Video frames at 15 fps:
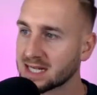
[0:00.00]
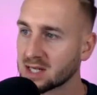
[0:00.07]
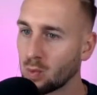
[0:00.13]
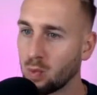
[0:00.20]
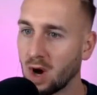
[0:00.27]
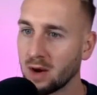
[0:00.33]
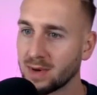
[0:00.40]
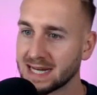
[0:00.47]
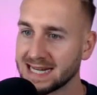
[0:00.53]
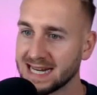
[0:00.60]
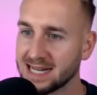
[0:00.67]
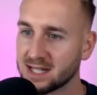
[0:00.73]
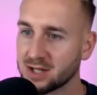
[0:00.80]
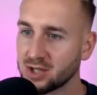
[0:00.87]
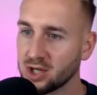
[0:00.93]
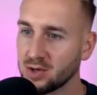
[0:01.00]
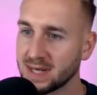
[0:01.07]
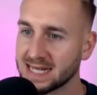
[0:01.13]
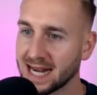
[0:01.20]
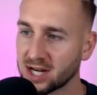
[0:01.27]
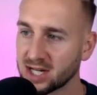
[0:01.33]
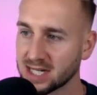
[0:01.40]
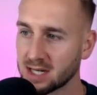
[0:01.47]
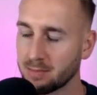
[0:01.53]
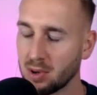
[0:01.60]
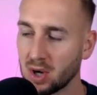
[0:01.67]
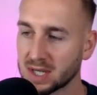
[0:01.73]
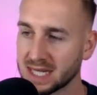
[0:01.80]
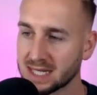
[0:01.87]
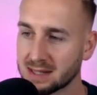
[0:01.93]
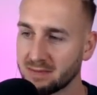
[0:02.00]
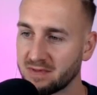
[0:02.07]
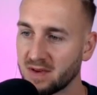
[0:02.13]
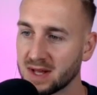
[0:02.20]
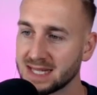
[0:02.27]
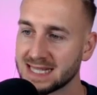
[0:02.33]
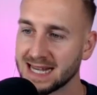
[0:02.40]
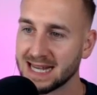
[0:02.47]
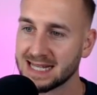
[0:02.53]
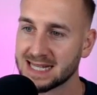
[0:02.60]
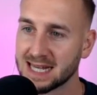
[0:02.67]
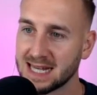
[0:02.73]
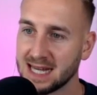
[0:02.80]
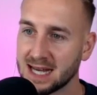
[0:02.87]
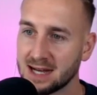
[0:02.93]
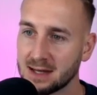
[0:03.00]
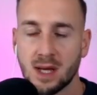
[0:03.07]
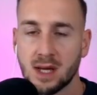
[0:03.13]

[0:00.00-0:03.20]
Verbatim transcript: So what I would need to do is actually deposit some funds into here.